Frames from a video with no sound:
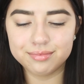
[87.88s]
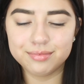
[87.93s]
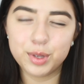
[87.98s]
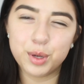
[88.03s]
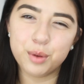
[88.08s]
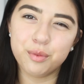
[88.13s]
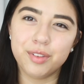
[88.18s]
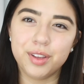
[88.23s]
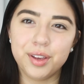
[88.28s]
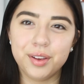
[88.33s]

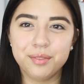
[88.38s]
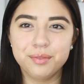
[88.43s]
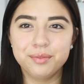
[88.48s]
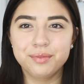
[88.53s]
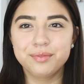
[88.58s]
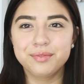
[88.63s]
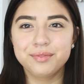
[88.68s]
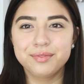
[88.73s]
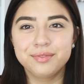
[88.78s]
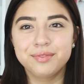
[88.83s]
Hopefully.
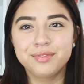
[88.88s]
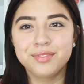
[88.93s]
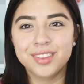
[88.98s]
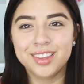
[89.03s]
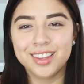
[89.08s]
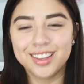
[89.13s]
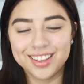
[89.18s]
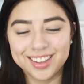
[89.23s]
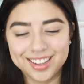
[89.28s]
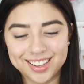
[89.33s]

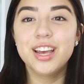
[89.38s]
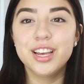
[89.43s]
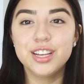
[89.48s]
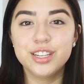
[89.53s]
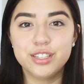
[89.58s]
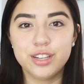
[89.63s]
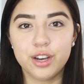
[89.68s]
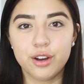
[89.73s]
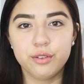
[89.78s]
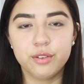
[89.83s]

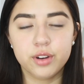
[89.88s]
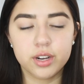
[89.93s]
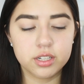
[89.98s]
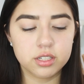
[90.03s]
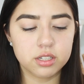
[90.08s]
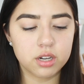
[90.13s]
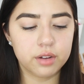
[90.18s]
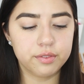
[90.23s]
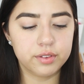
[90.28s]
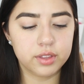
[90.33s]
So we're going to
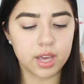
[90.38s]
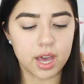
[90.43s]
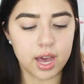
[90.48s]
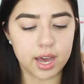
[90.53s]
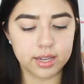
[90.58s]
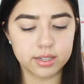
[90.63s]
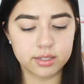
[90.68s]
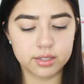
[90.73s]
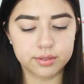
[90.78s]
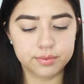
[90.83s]
start off with the
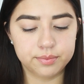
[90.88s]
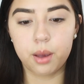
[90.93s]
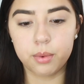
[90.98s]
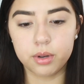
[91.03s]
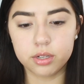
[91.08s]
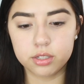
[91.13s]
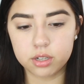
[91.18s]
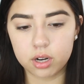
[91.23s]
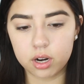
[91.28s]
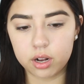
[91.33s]
eyes. I'm
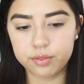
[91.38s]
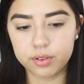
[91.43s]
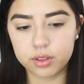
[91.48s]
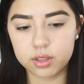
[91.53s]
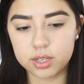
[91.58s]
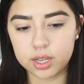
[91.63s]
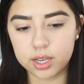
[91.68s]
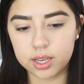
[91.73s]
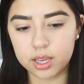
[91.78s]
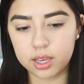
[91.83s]
going to start off with
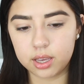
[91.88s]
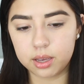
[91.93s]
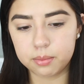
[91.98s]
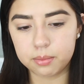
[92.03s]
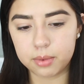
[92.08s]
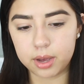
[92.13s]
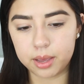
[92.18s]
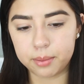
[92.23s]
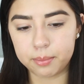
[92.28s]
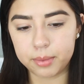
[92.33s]
taking
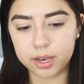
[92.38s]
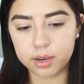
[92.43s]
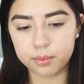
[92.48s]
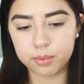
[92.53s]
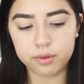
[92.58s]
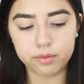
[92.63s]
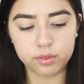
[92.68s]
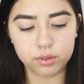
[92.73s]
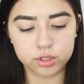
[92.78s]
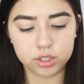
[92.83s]
my Makeup
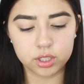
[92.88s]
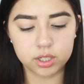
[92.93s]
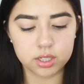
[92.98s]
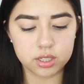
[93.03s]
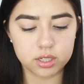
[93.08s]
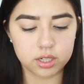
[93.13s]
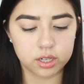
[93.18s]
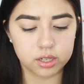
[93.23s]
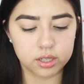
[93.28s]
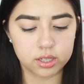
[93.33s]
Revolution
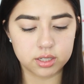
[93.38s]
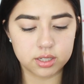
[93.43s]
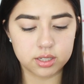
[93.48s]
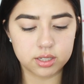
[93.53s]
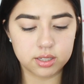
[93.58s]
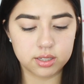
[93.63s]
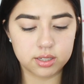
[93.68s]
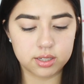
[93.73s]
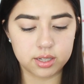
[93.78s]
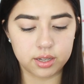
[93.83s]
concealer. This is
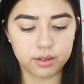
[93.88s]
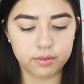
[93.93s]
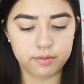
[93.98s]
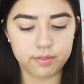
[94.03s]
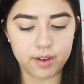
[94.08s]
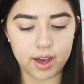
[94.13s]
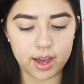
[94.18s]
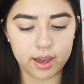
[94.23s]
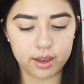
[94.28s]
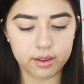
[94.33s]
in
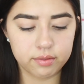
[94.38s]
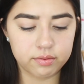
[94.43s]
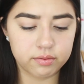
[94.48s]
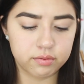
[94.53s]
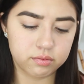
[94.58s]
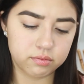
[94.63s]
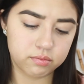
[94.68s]
C5.